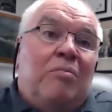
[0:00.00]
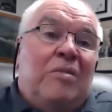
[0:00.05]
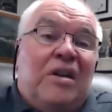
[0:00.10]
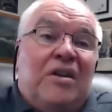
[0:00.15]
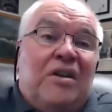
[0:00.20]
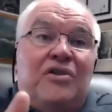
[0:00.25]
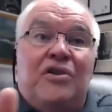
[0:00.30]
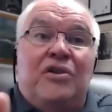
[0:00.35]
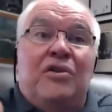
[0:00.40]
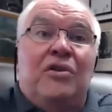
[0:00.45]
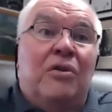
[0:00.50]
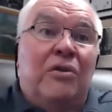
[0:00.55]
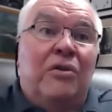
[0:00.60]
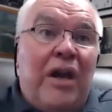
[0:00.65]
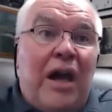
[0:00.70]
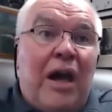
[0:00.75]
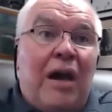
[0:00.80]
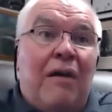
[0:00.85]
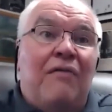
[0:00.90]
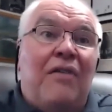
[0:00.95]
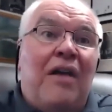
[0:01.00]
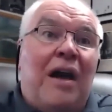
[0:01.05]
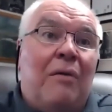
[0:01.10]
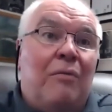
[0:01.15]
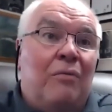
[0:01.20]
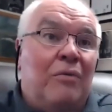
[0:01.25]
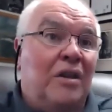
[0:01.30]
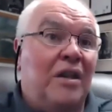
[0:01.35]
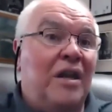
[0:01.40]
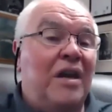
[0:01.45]
because you don't have
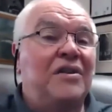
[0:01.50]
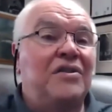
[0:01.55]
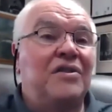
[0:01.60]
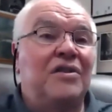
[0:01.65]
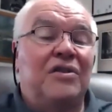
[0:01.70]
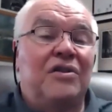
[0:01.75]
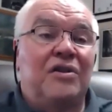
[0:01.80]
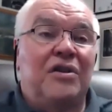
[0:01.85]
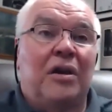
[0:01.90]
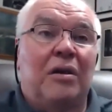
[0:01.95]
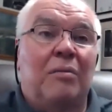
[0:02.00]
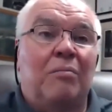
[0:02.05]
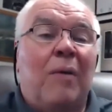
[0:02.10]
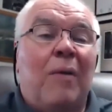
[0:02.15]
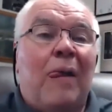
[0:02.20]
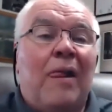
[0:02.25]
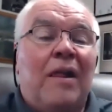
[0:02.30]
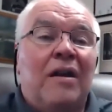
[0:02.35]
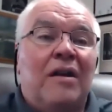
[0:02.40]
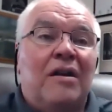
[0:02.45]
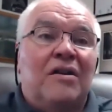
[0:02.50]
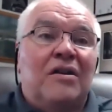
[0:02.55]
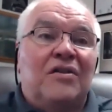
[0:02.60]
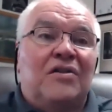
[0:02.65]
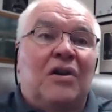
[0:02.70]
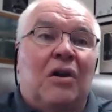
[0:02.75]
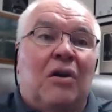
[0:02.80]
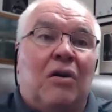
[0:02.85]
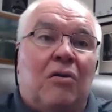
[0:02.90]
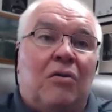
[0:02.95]
that relationship.
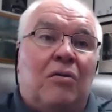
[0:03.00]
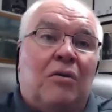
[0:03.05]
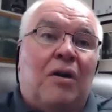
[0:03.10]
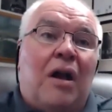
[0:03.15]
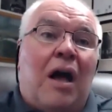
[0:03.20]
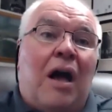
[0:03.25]
So